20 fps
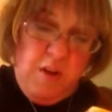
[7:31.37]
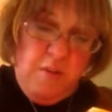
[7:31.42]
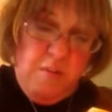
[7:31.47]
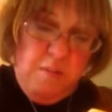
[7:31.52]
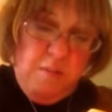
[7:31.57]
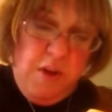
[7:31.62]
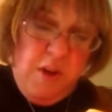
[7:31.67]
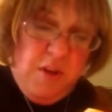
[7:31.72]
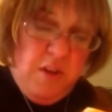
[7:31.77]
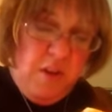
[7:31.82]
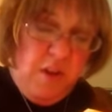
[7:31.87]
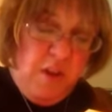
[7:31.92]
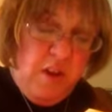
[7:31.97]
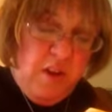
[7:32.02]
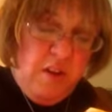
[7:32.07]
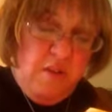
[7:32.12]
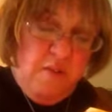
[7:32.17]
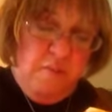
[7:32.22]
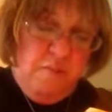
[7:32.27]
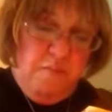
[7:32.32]

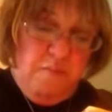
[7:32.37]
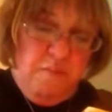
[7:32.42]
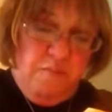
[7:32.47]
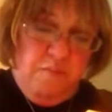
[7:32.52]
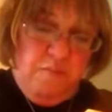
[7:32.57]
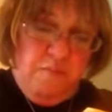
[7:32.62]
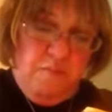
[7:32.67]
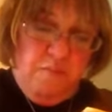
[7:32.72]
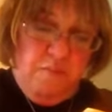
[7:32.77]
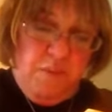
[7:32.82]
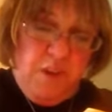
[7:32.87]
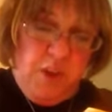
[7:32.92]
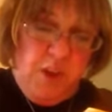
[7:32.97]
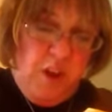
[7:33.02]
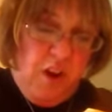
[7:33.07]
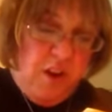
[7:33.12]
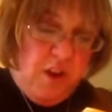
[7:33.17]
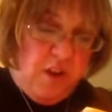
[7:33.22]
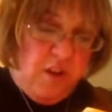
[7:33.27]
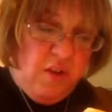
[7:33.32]

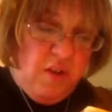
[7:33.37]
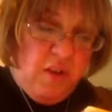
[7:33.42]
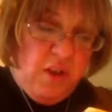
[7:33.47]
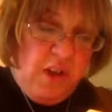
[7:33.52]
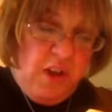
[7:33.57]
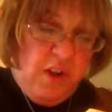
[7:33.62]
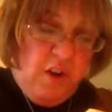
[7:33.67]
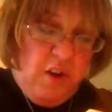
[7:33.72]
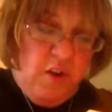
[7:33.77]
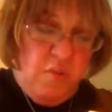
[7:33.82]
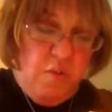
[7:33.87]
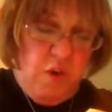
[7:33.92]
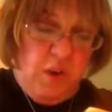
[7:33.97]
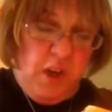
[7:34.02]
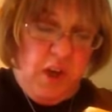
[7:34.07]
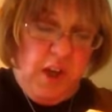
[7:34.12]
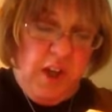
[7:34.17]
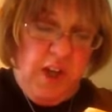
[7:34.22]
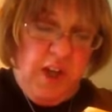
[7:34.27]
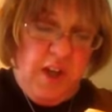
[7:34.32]
methodical, and
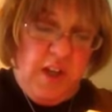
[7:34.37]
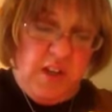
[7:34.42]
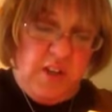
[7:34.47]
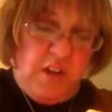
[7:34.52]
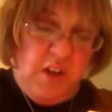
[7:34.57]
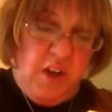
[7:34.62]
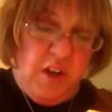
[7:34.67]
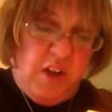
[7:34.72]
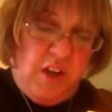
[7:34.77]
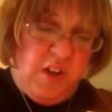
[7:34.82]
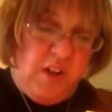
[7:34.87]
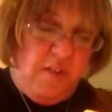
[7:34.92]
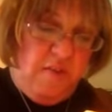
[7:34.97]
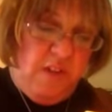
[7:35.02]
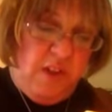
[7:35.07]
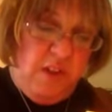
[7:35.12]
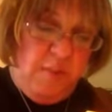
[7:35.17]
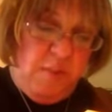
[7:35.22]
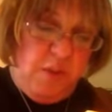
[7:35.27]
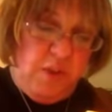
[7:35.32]
hardworking, he has not yet
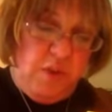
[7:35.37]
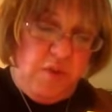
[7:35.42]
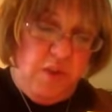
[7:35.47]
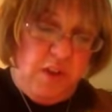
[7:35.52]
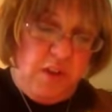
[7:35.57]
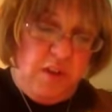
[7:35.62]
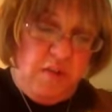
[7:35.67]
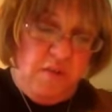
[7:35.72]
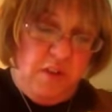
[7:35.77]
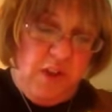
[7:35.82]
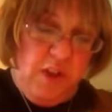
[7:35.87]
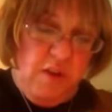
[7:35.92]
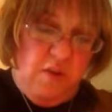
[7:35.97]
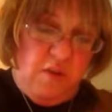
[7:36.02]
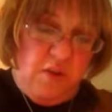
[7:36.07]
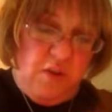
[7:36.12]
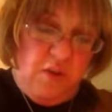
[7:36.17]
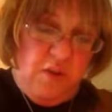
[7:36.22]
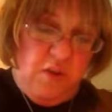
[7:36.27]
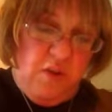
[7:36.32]
developed the strength of
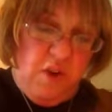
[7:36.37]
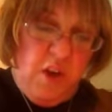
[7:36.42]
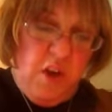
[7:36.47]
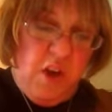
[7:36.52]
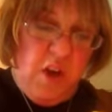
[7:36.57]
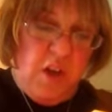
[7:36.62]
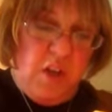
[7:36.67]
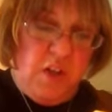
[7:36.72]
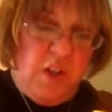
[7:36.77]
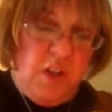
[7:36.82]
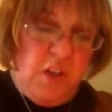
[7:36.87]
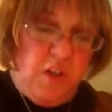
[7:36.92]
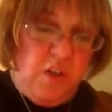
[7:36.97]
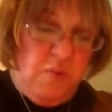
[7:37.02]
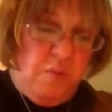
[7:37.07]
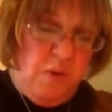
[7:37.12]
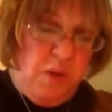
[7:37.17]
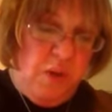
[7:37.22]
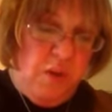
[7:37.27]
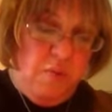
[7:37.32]
character needed
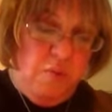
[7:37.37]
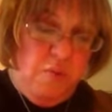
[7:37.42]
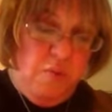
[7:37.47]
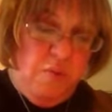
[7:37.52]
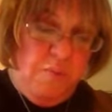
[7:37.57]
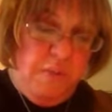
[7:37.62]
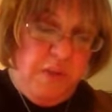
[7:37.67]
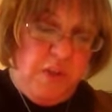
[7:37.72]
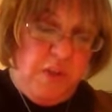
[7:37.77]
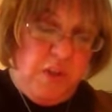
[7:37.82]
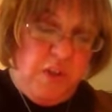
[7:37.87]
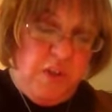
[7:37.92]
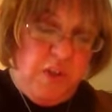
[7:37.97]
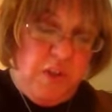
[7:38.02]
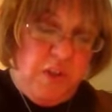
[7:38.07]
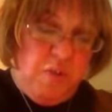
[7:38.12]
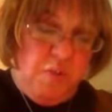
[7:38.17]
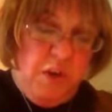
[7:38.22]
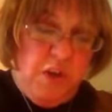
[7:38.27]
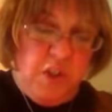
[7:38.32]
to win through in business
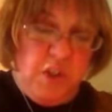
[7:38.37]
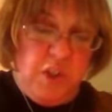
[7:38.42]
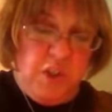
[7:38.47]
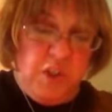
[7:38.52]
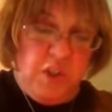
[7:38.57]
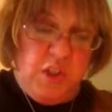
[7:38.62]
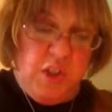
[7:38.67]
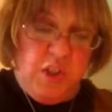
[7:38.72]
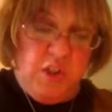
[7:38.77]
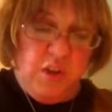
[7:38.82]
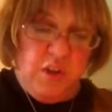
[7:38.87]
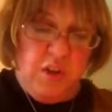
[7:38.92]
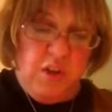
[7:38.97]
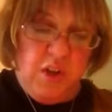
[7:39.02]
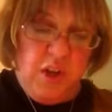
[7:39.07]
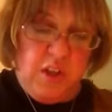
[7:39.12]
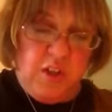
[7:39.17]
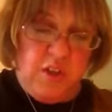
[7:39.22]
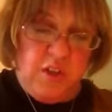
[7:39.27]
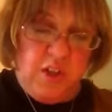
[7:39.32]
situations. He is a
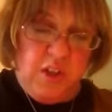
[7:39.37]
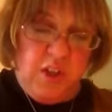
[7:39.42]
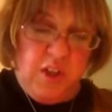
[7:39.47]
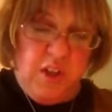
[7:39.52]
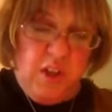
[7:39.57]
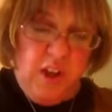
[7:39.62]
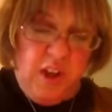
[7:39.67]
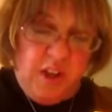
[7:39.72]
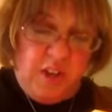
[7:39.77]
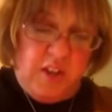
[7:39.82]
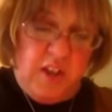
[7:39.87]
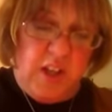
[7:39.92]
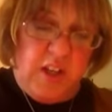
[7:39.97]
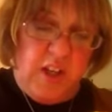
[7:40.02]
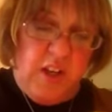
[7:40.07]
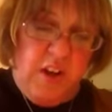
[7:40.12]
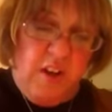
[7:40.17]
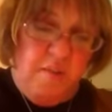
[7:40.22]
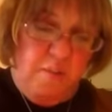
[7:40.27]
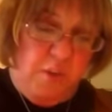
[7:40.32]
good
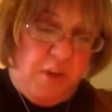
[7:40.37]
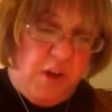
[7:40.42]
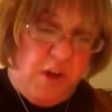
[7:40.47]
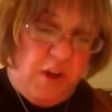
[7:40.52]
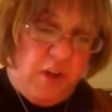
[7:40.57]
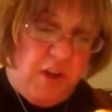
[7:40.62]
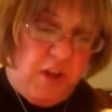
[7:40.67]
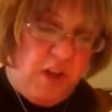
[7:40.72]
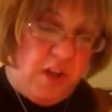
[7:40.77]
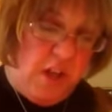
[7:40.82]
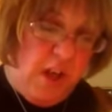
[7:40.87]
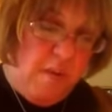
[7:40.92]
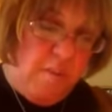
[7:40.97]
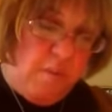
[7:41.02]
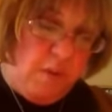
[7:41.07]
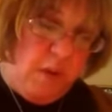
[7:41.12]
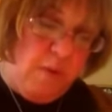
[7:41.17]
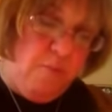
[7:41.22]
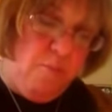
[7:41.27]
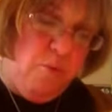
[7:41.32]
executive, but not yet
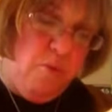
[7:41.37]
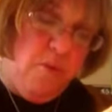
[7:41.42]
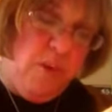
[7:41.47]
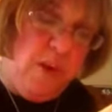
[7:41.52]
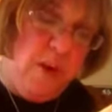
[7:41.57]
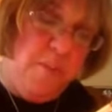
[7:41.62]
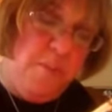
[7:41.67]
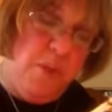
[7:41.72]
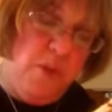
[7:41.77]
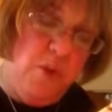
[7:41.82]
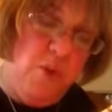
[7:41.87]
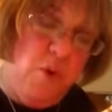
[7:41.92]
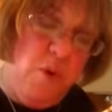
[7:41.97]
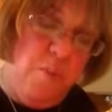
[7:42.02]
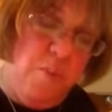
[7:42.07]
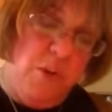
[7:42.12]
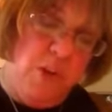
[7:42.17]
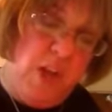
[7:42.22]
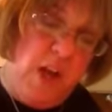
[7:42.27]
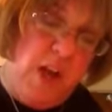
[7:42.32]
capable of moving up in the
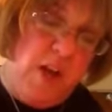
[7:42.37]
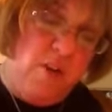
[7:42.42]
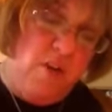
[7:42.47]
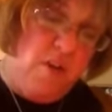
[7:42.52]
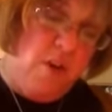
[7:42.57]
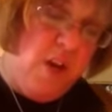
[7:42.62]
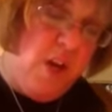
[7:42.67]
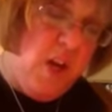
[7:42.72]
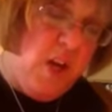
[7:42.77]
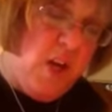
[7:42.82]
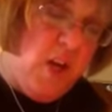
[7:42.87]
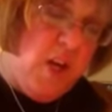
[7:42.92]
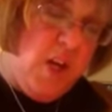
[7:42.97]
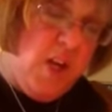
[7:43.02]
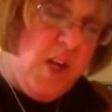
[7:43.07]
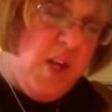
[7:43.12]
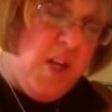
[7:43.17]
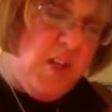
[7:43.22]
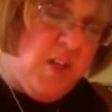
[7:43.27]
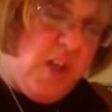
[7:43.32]
corporate ladder.
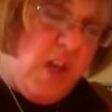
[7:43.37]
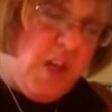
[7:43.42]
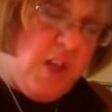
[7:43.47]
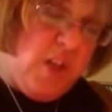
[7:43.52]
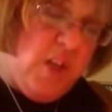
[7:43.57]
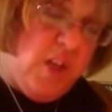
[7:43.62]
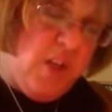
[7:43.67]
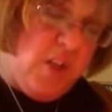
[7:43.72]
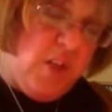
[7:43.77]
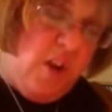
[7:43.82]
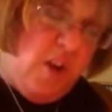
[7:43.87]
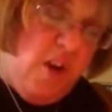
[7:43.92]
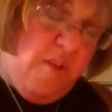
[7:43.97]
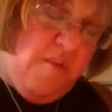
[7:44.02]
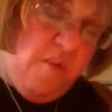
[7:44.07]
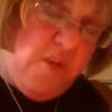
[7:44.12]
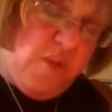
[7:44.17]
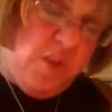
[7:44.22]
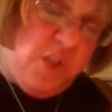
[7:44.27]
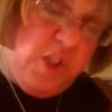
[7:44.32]
He is likely to
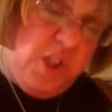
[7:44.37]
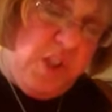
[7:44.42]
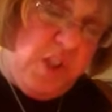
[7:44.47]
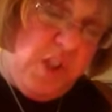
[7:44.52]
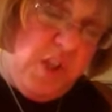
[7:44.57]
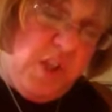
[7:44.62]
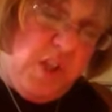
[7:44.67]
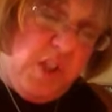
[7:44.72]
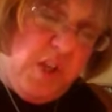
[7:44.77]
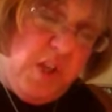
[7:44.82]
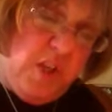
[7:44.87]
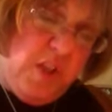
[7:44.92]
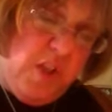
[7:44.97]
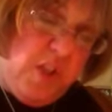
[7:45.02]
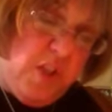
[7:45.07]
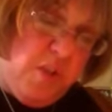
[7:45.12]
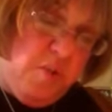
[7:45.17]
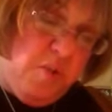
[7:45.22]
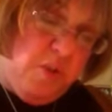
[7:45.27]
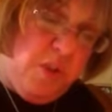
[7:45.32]
offer suggestions and
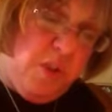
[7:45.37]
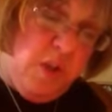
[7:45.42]
ideas